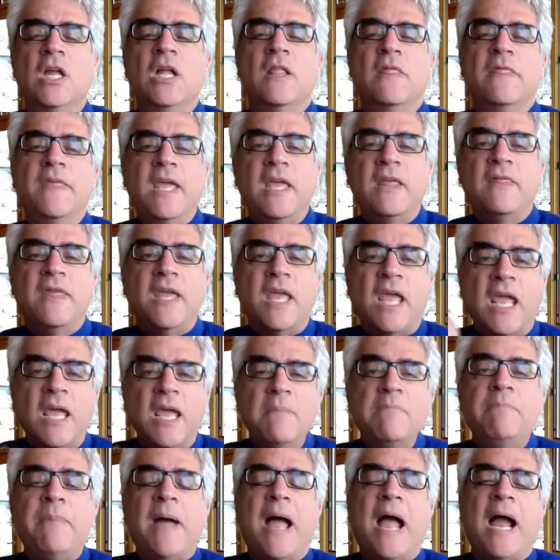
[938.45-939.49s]
the, the
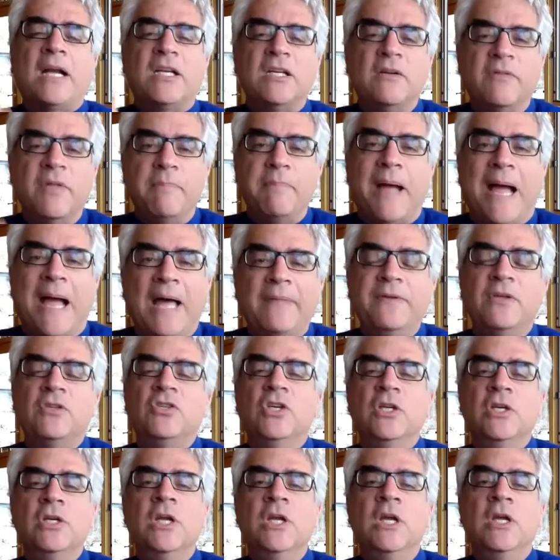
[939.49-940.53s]
impact of the
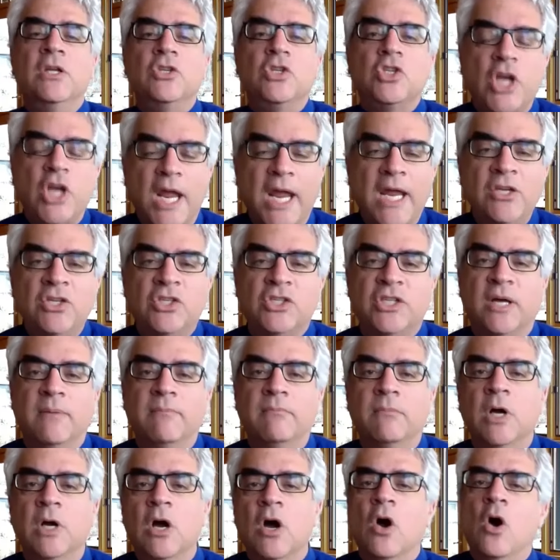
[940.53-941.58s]
pathogen changed them.
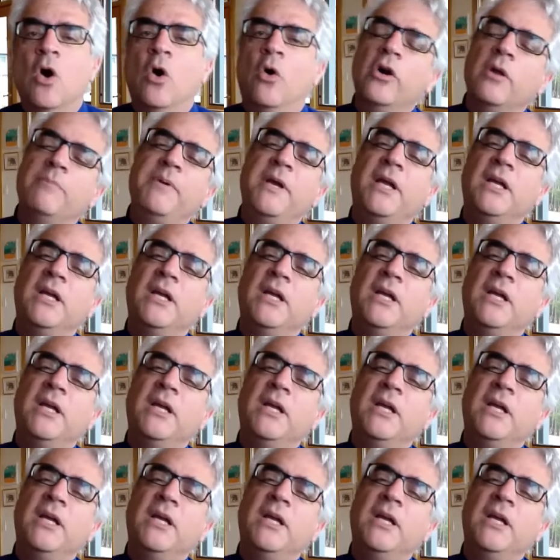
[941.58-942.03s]
Or to pick a